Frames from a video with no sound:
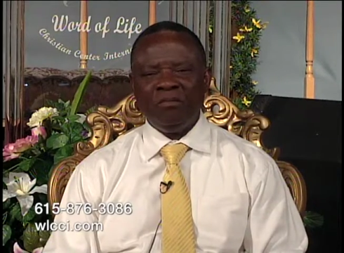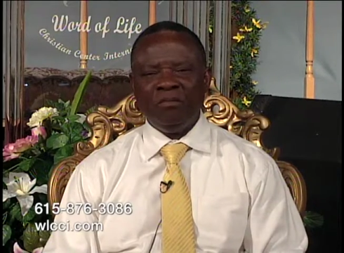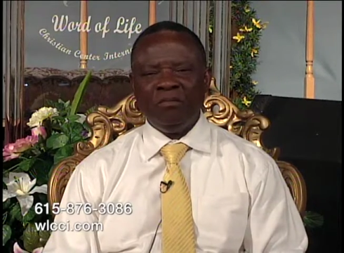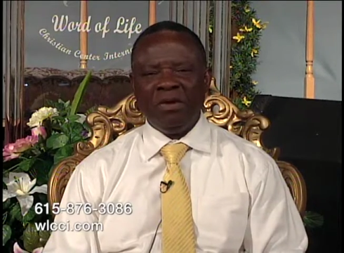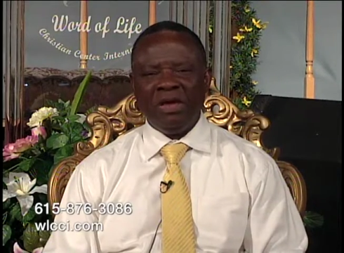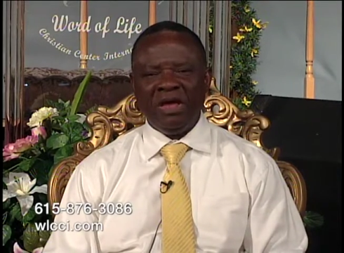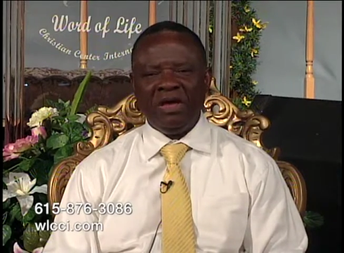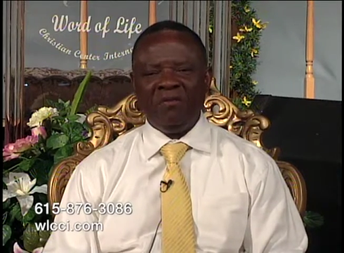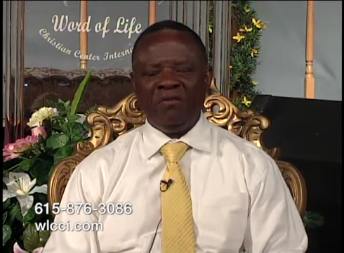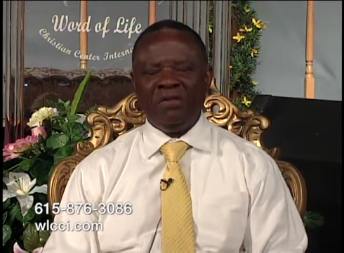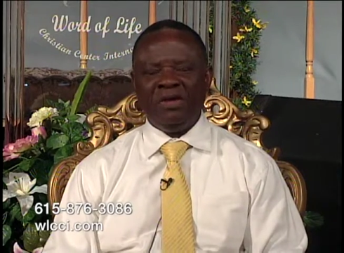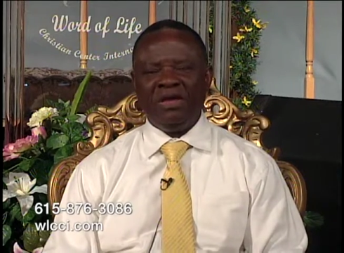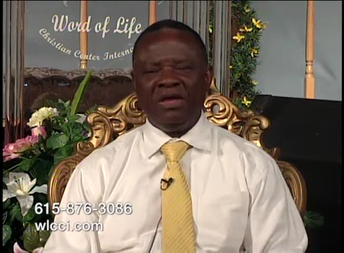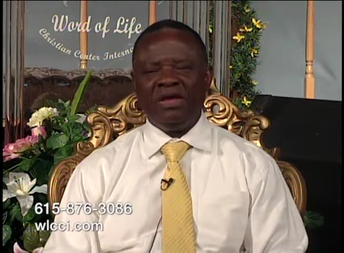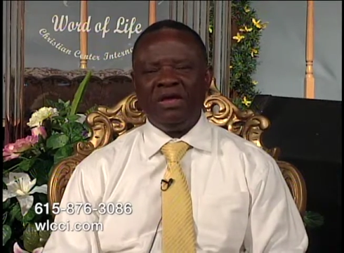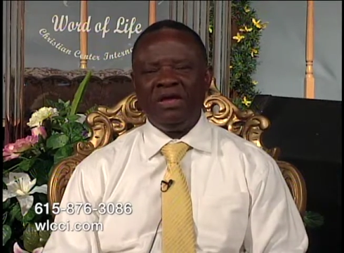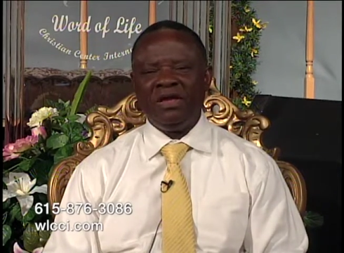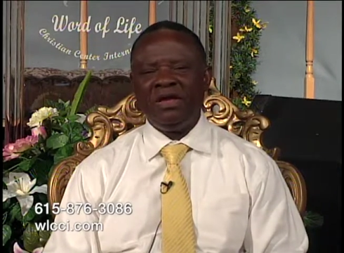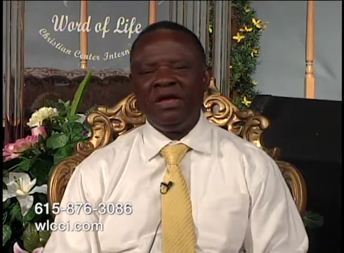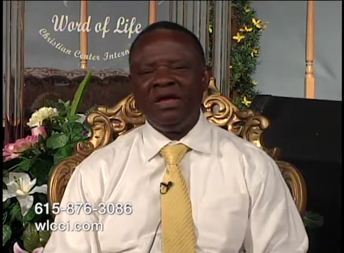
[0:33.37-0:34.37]

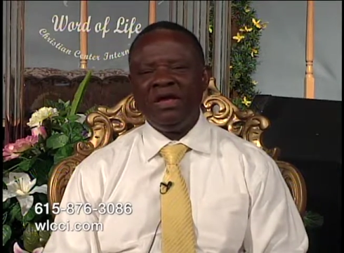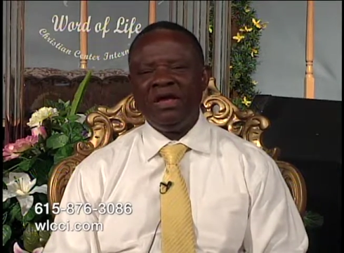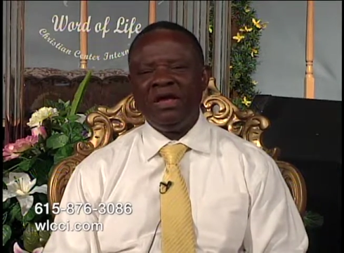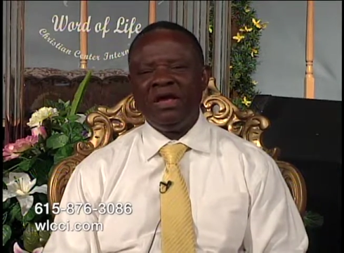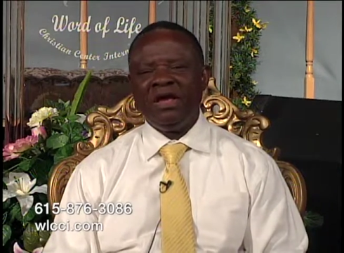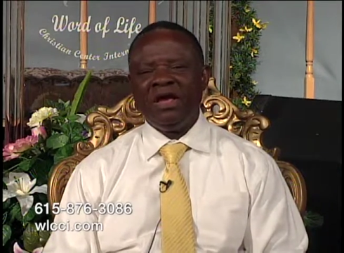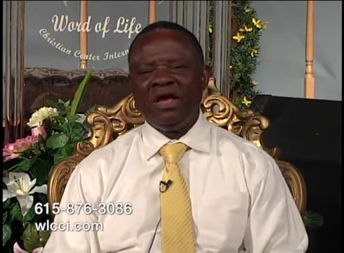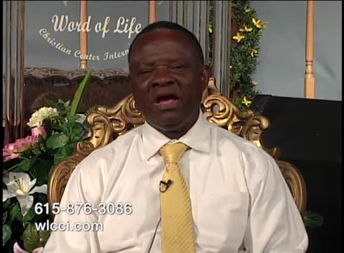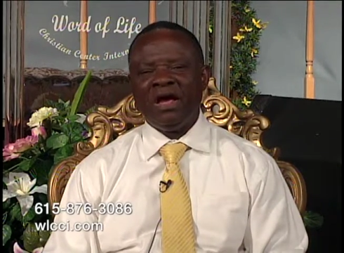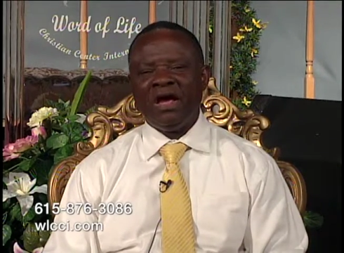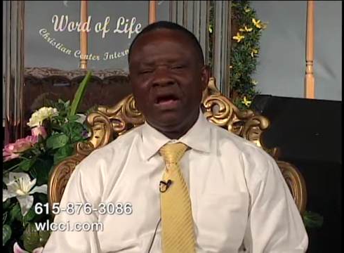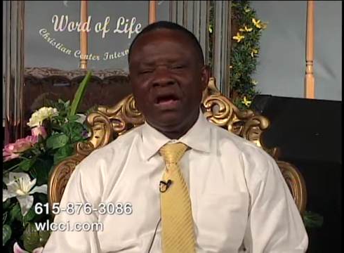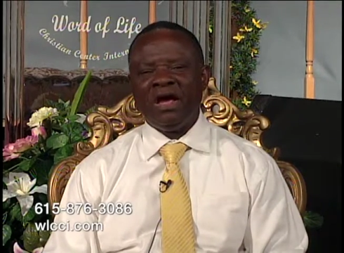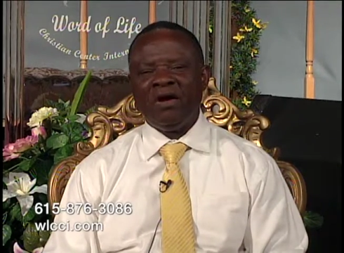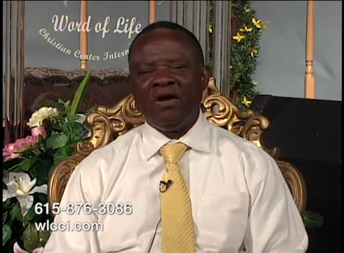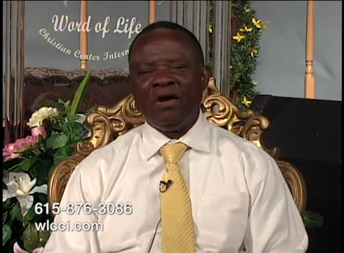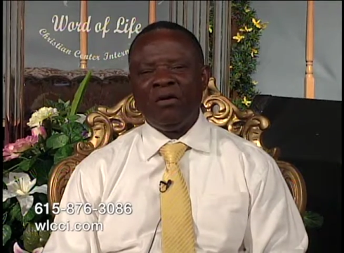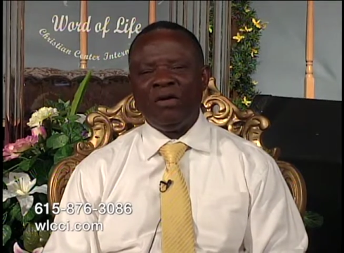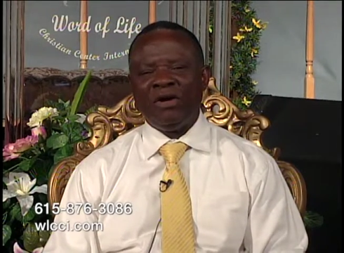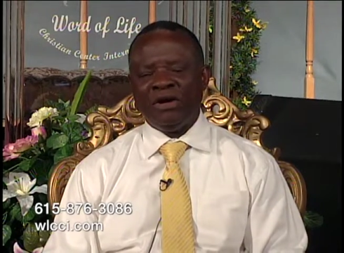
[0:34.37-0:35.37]
baby
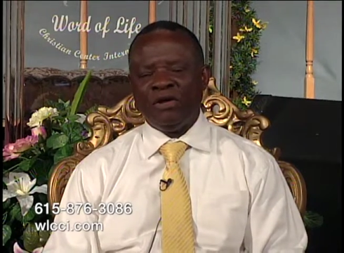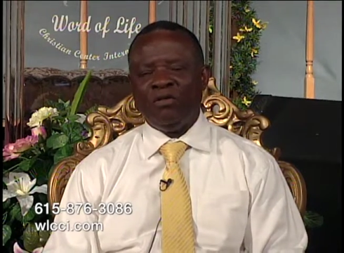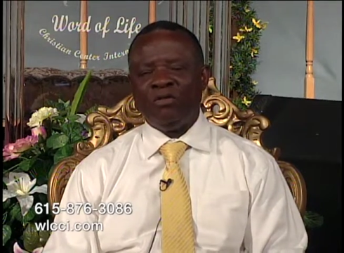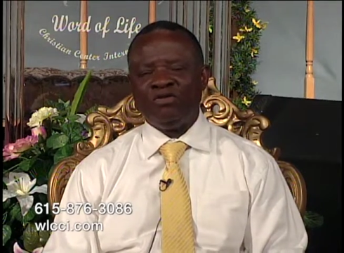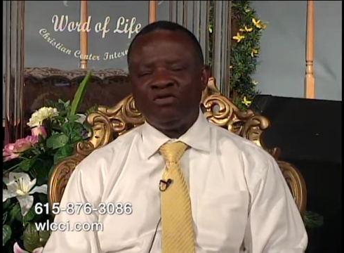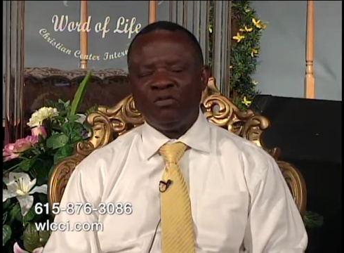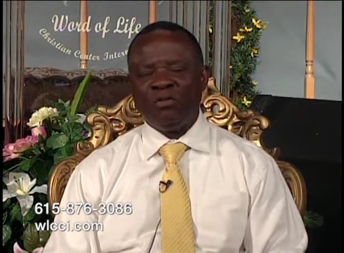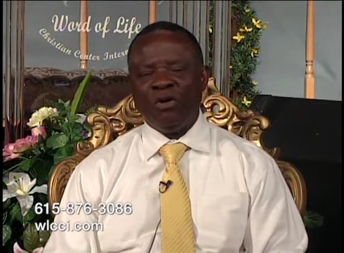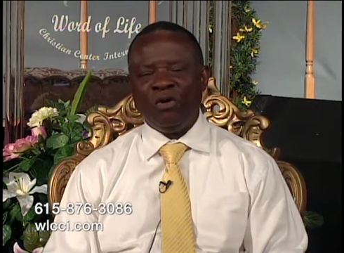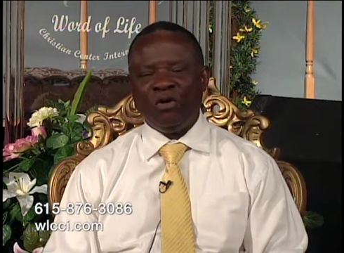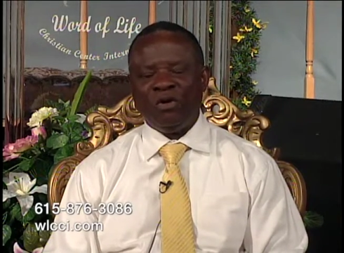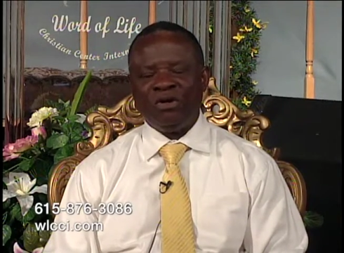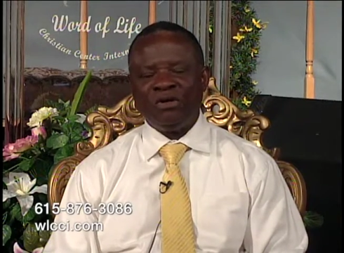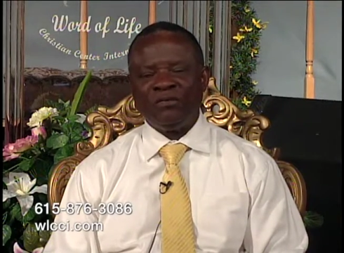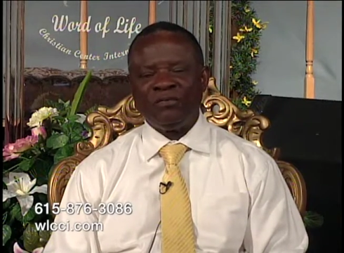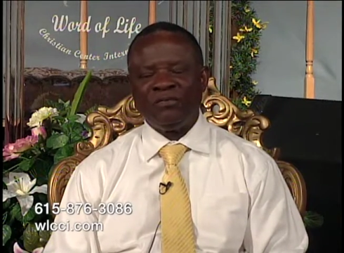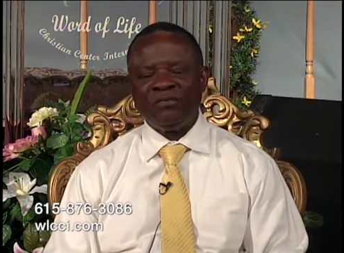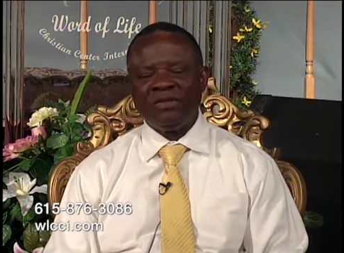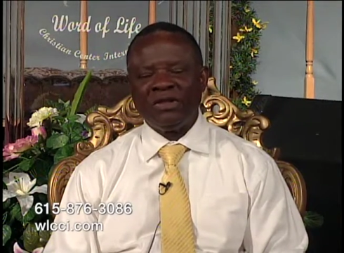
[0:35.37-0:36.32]
when he was born.